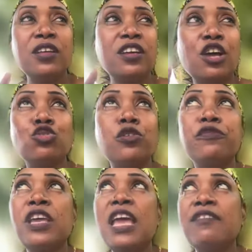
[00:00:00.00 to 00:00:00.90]
teach.
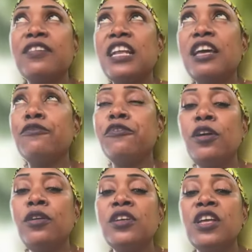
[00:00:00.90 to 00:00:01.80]
It's many things that we
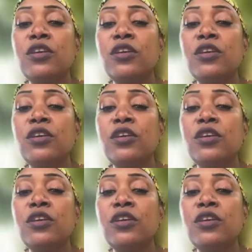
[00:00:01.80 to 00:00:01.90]
teach.